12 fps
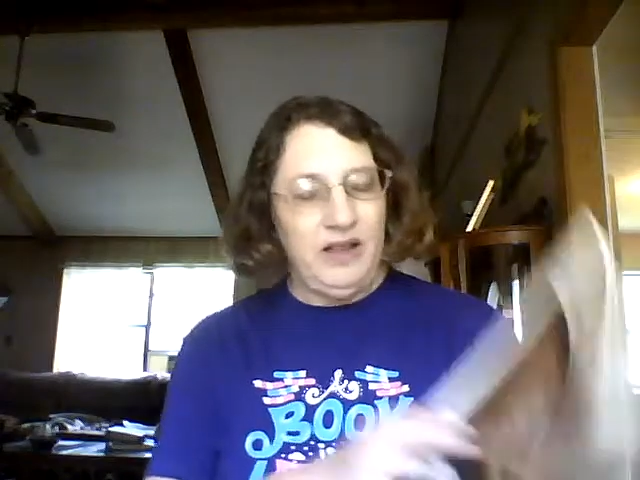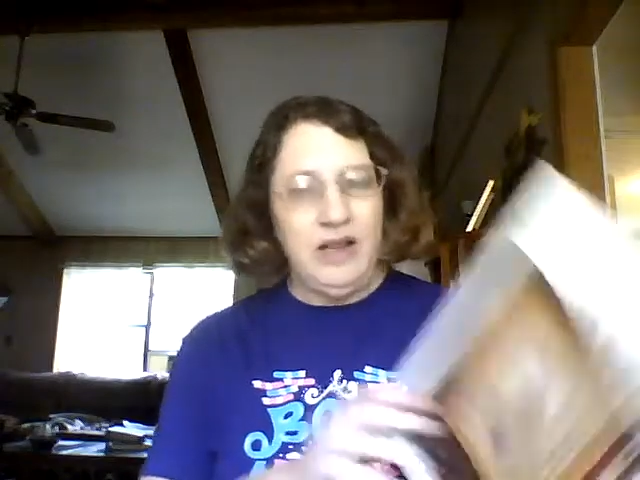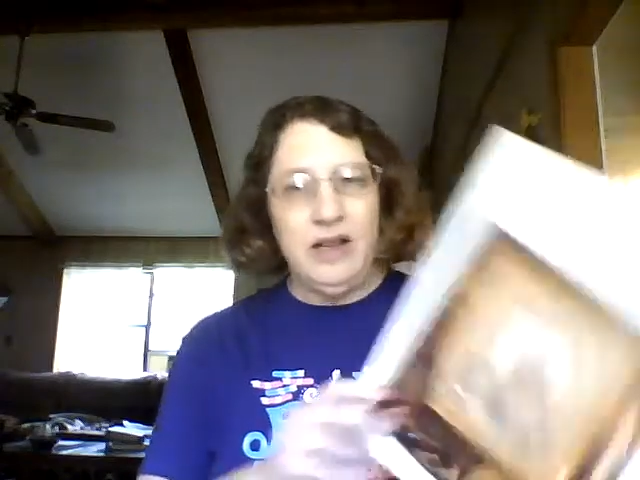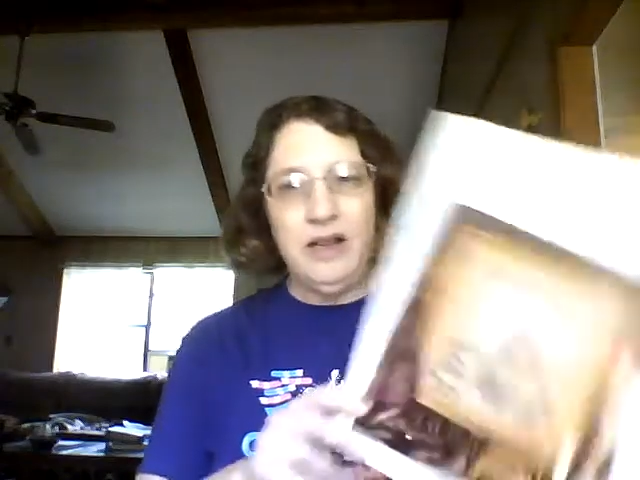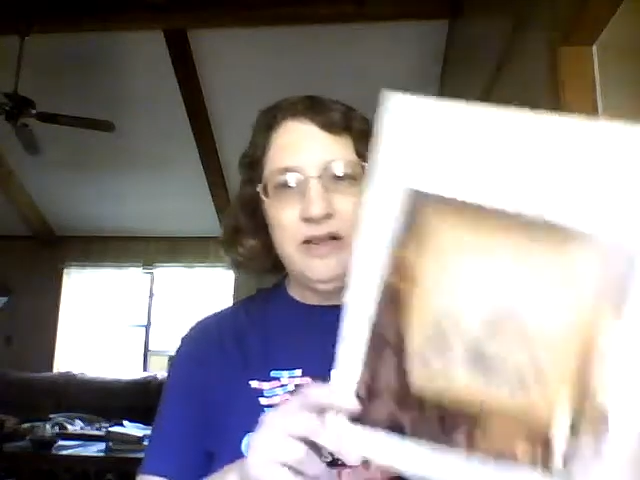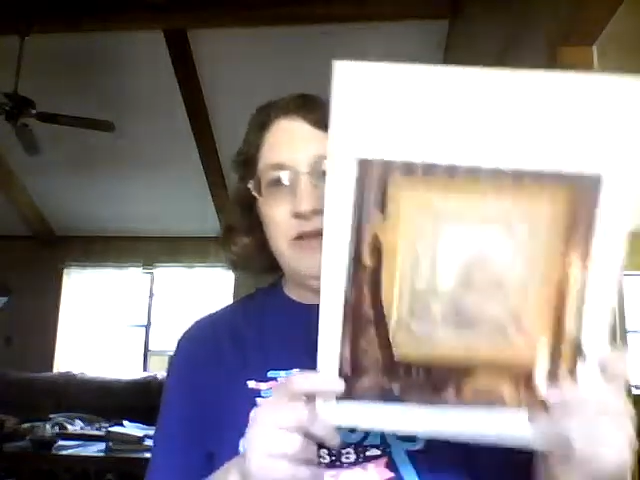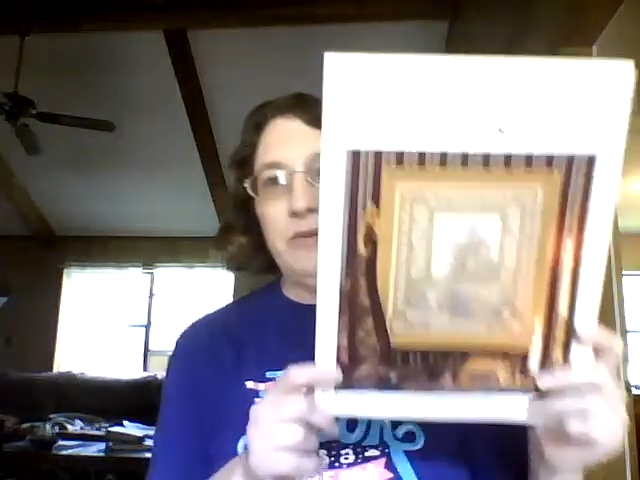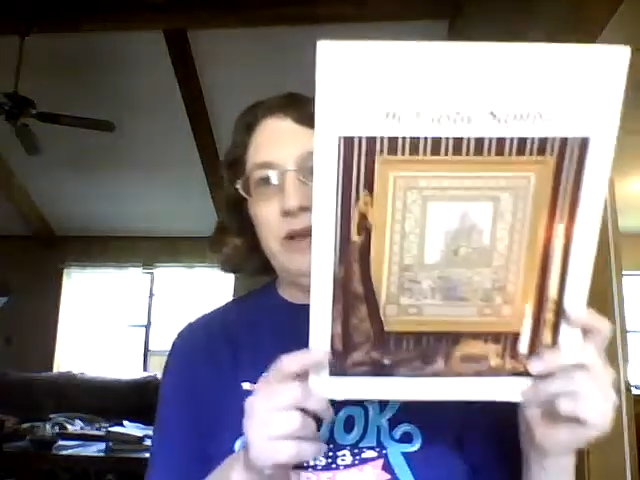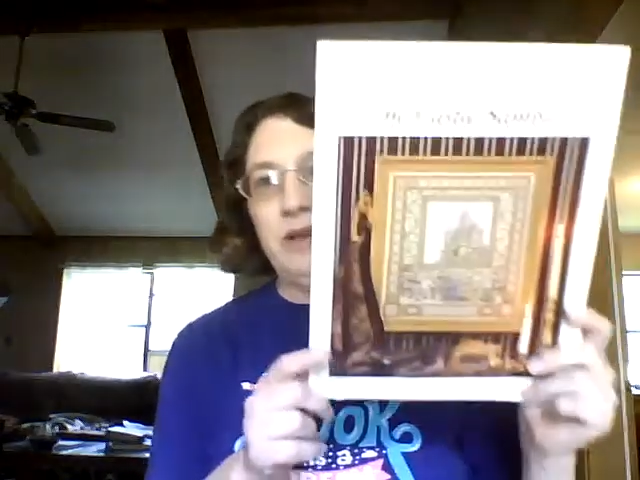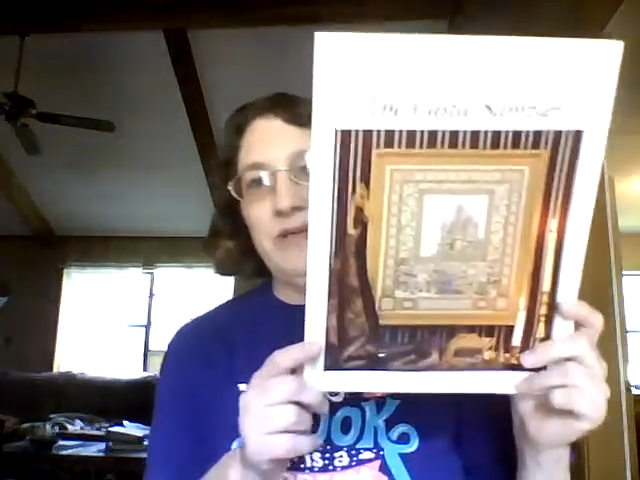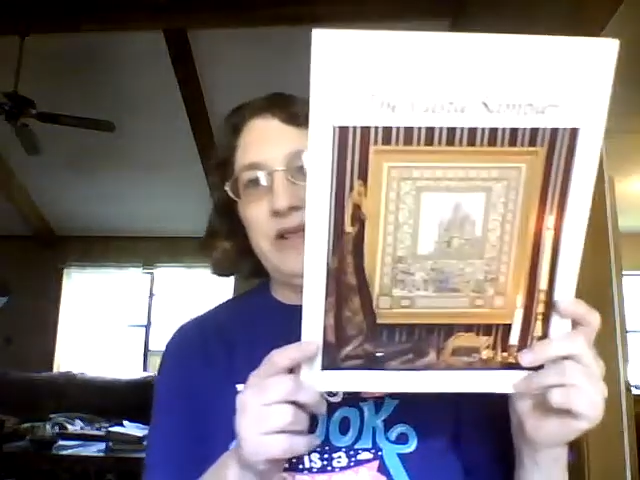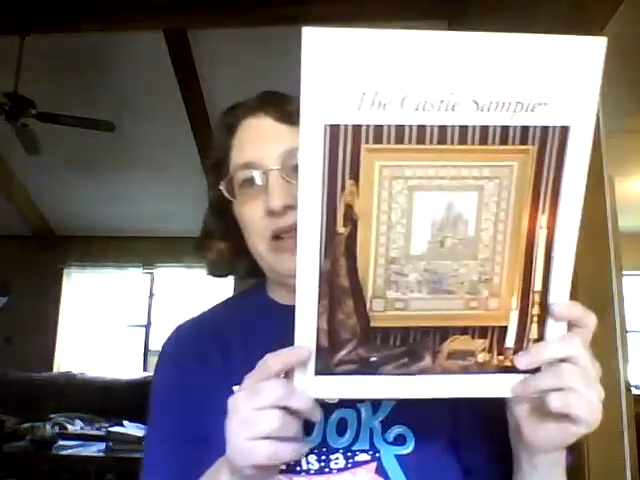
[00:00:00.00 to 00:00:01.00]
think I got this one
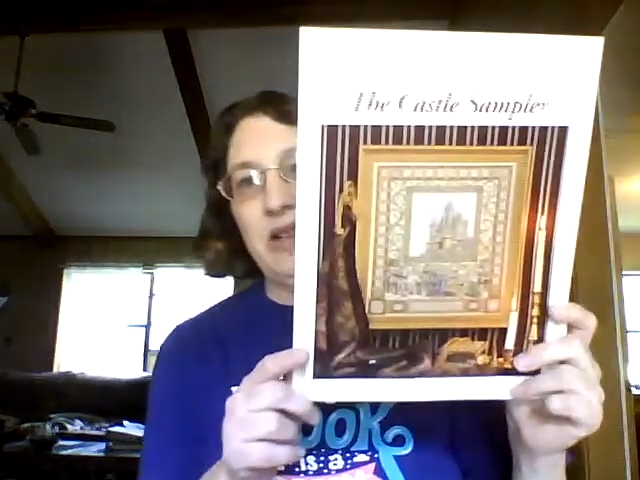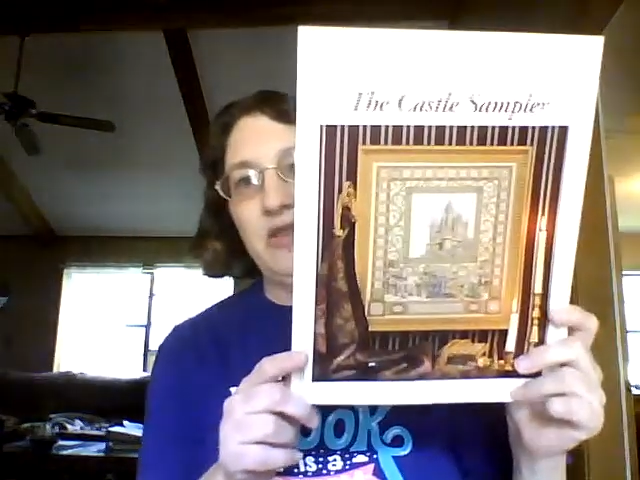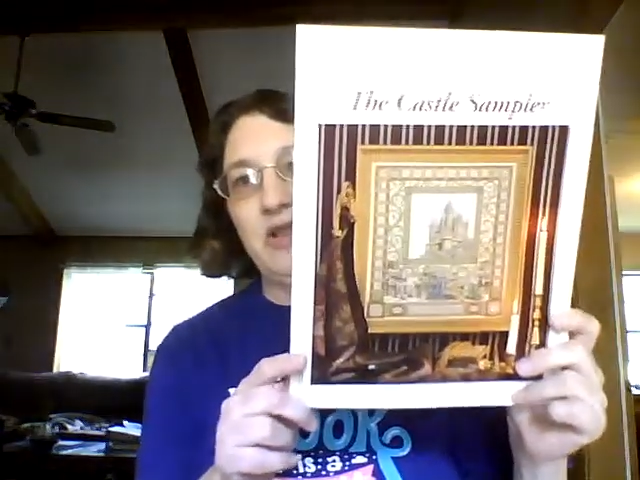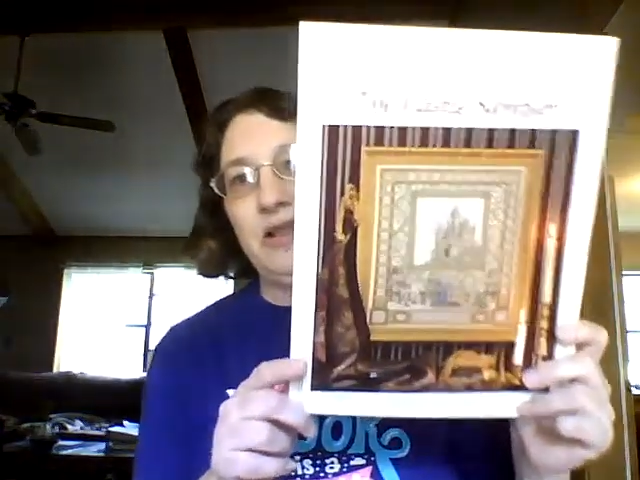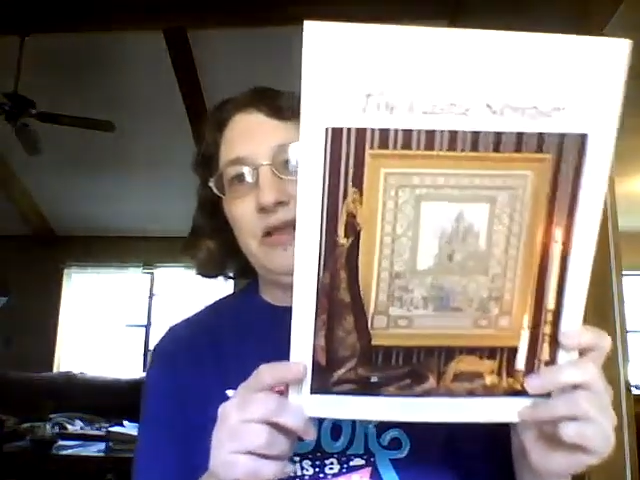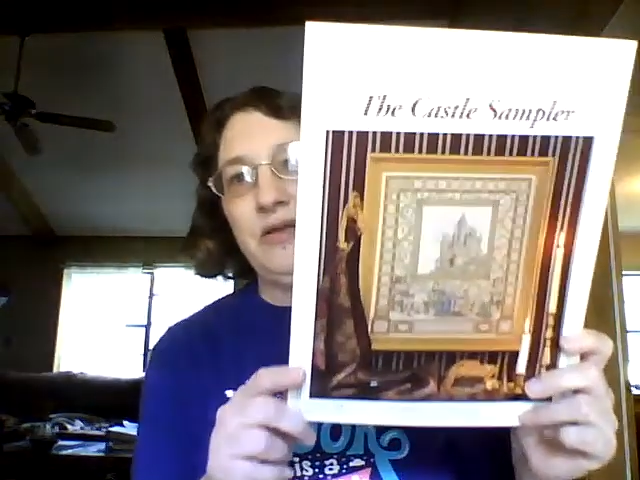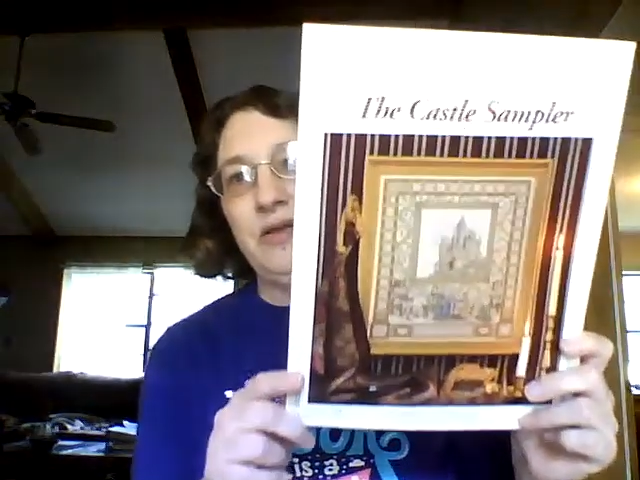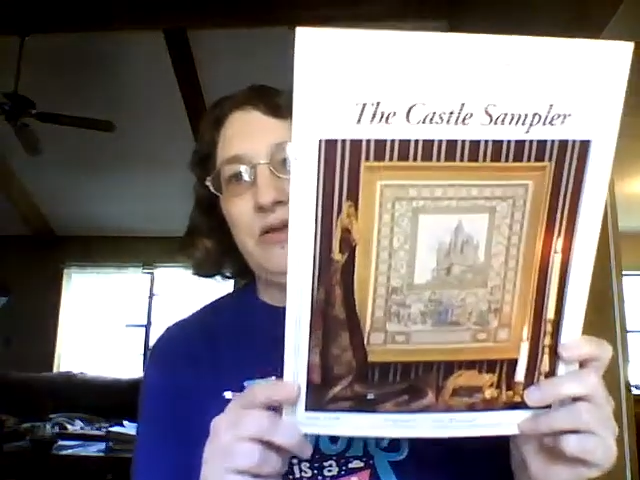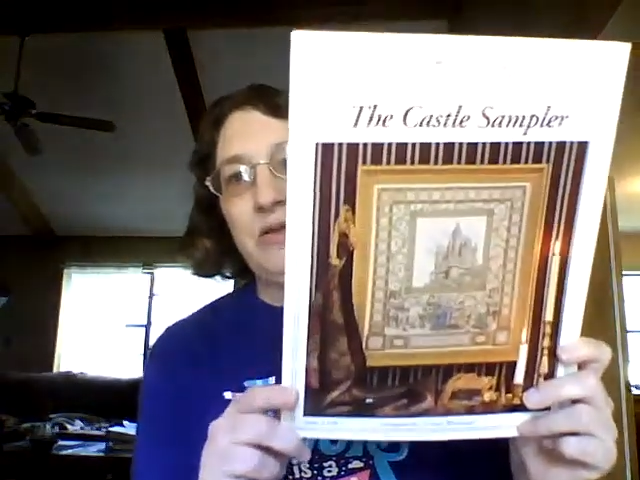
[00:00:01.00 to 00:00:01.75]
off of Stash Unload too,